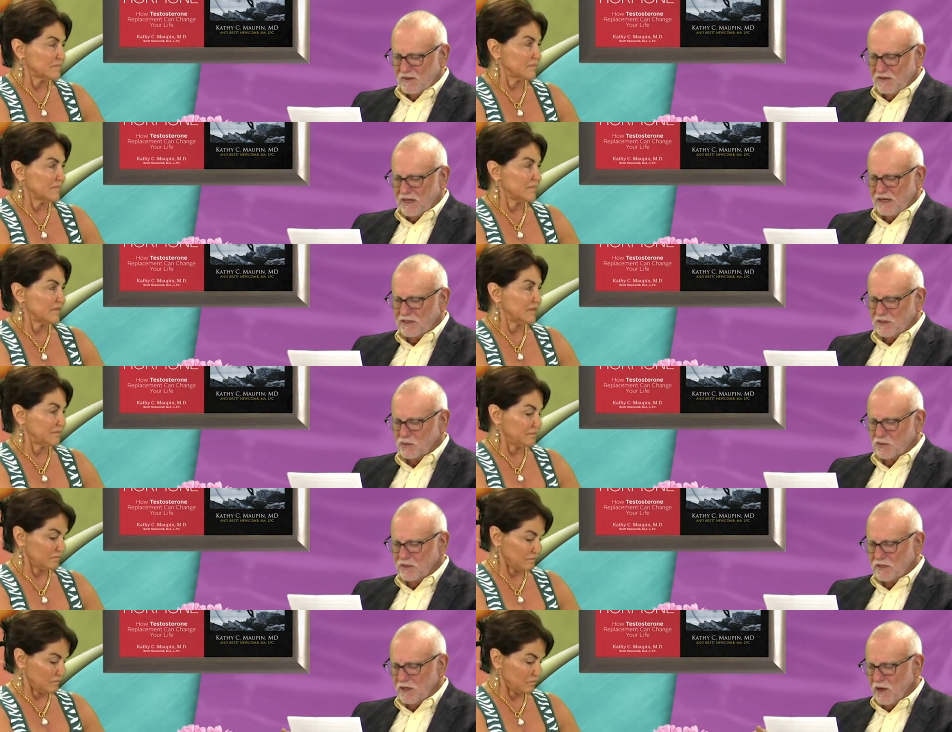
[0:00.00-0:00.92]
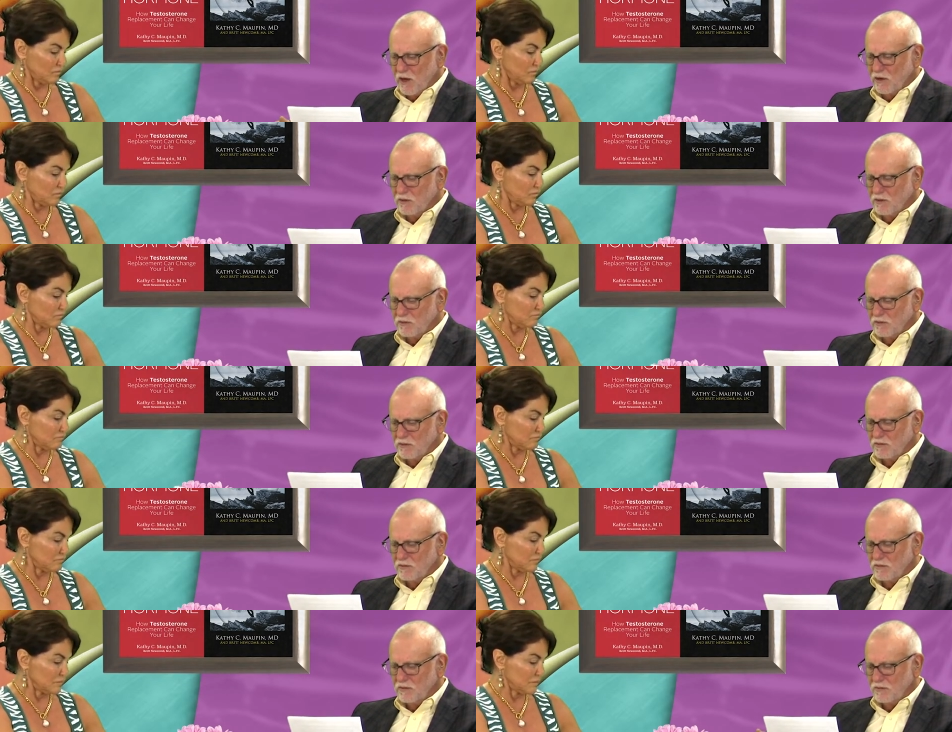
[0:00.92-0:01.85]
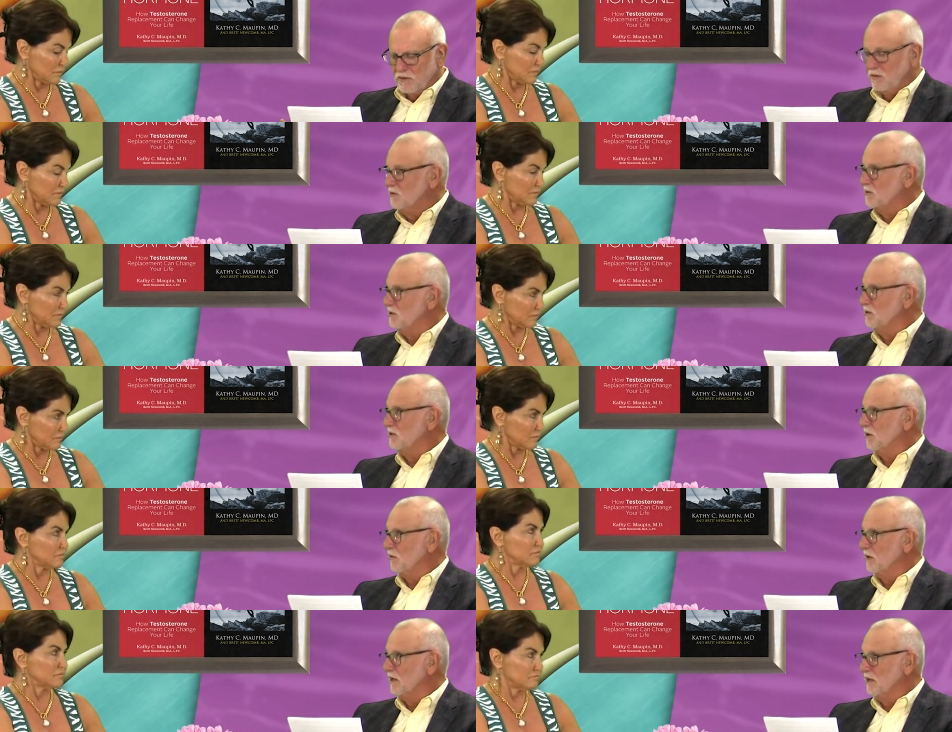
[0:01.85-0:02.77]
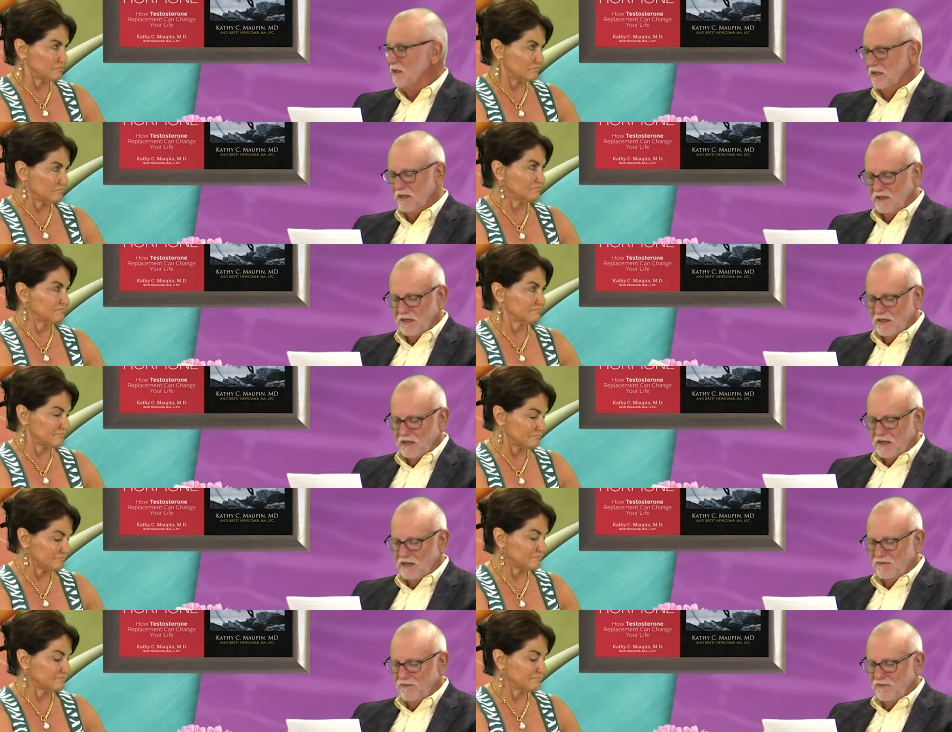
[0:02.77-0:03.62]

Speaker 1: diagnosed with an autoimmune disease already, mm-hmm. and